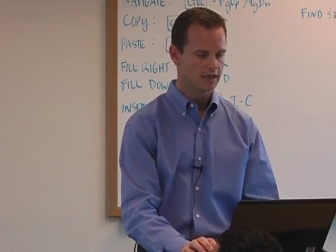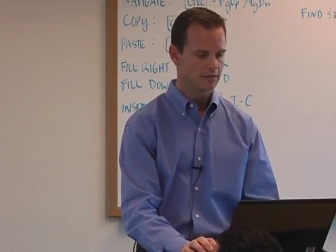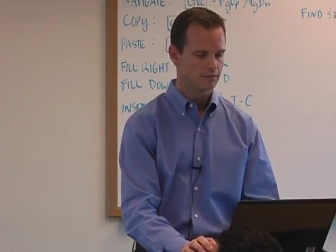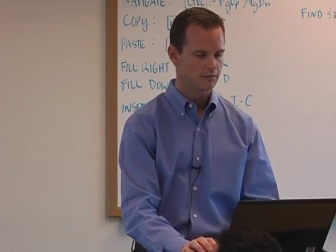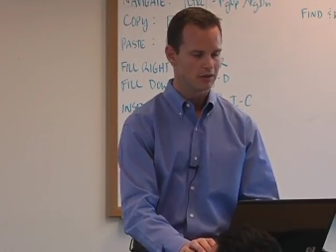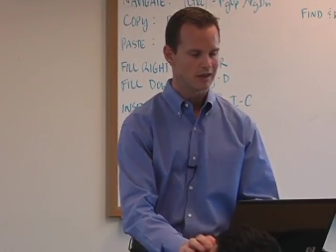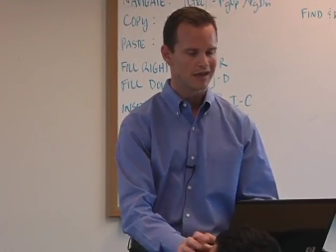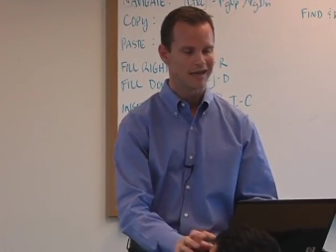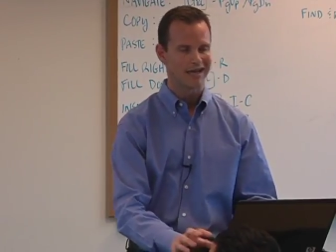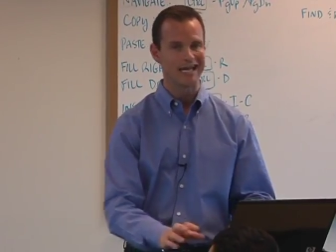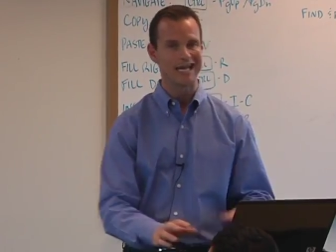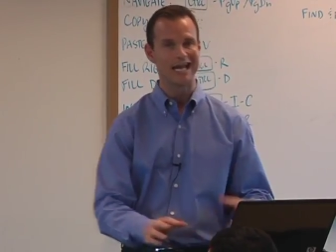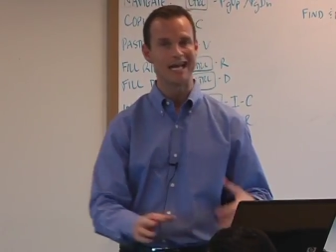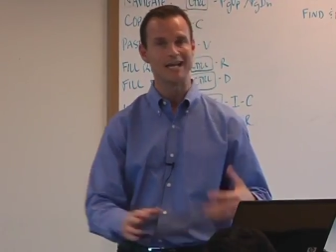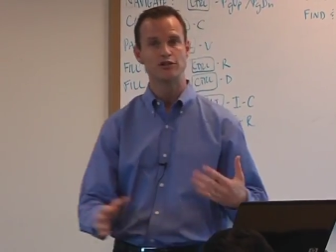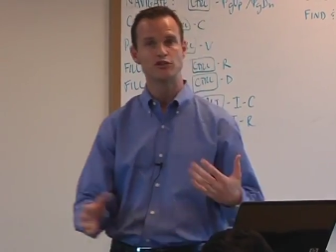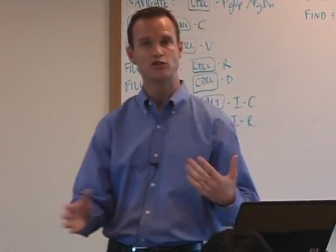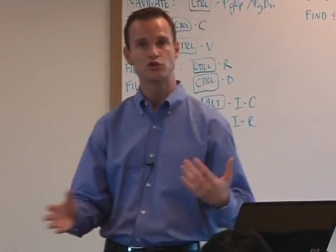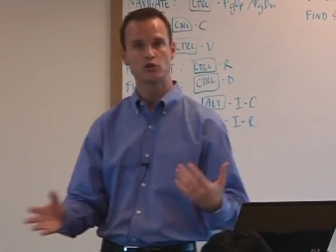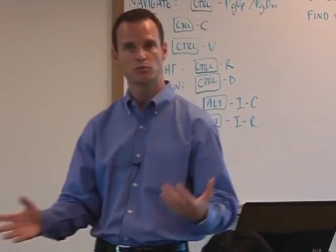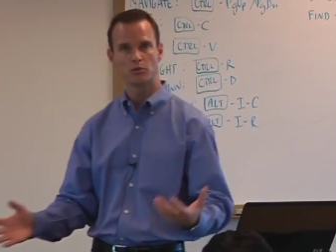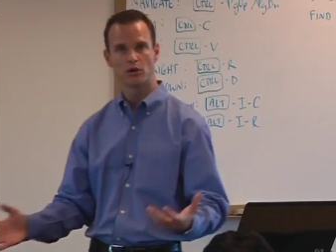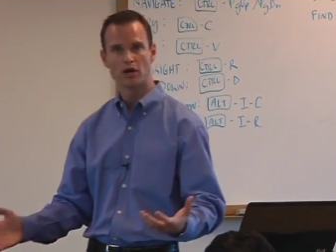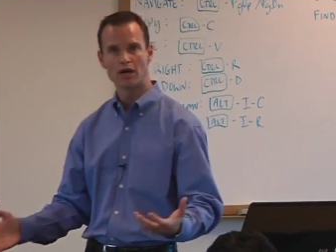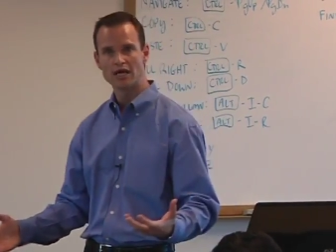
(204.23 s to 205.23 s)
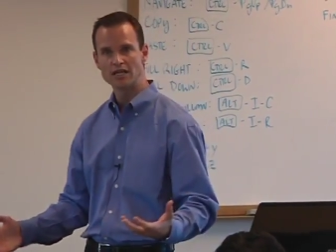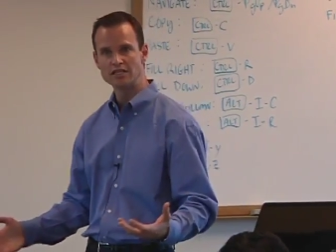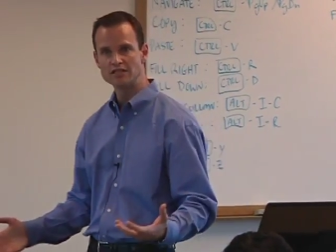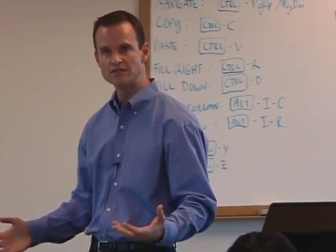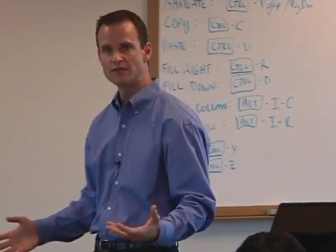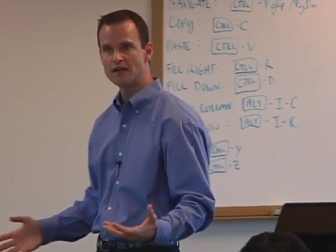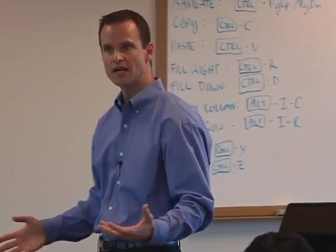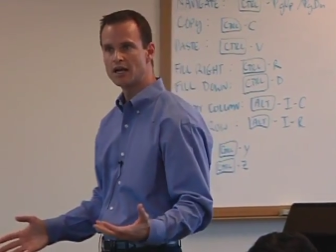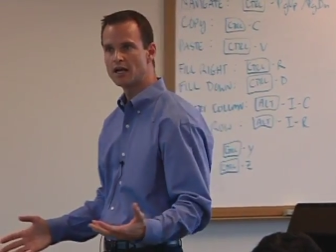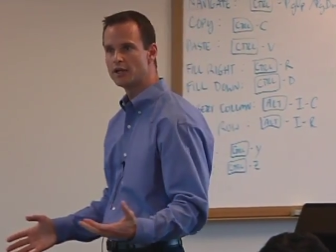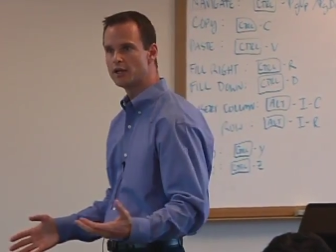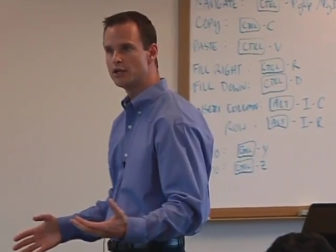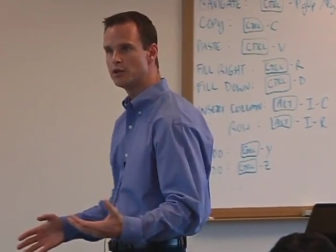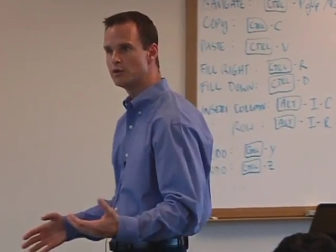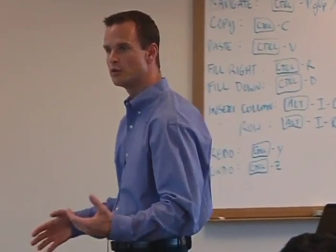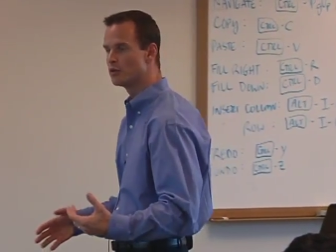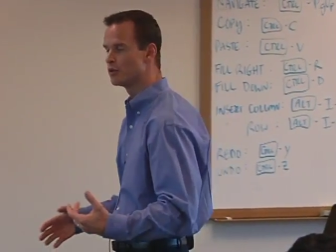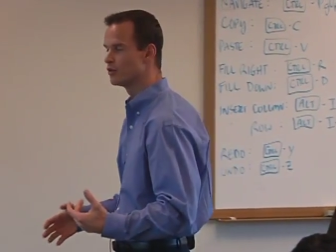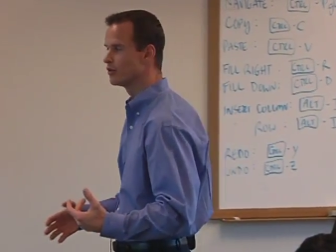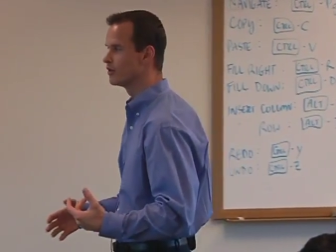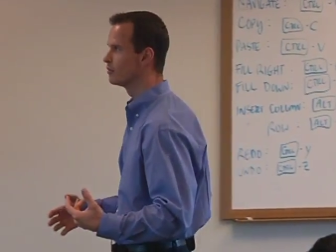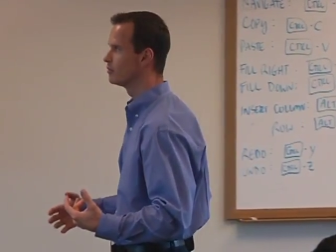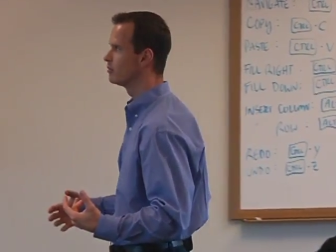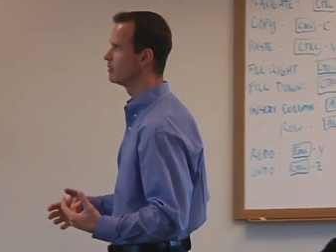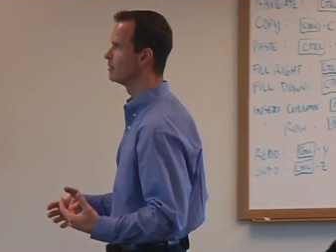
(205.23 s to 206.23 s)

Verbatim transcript: implied enterprise value or the